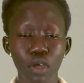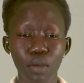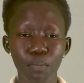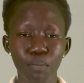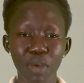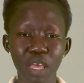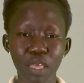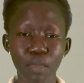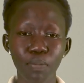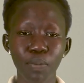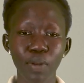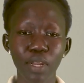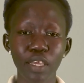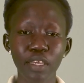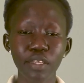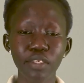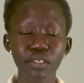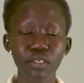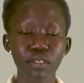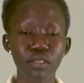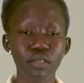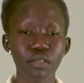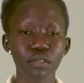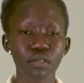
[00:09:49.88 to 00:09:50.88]
My
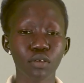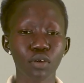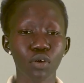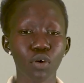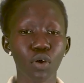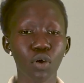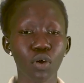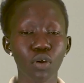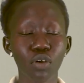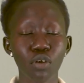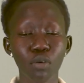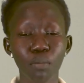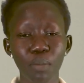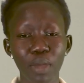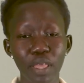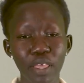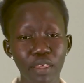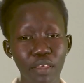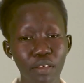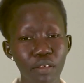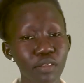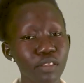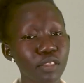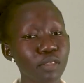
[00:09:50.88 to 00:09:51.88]
plate or my
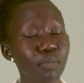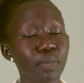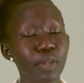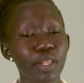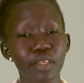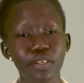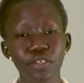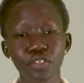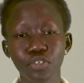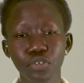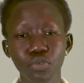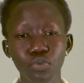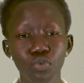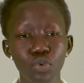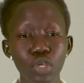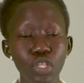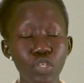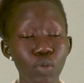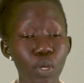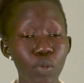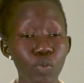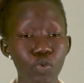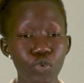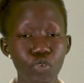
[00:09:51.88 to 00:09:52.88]
healthy plate? Which
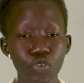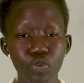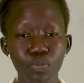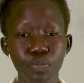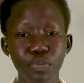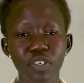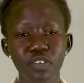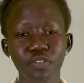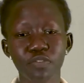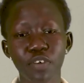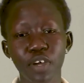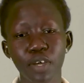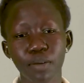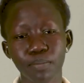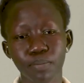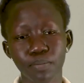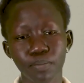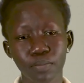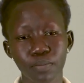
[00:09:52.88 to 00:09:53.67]
one would you prefer?